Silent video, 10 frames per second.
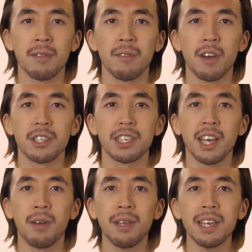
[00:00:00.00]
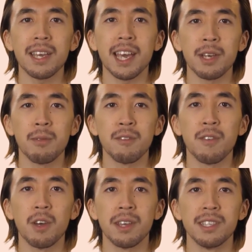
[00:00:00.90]
functionality, and
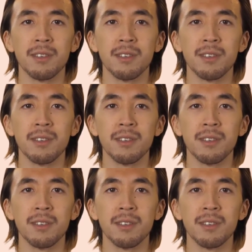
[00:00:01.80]
performance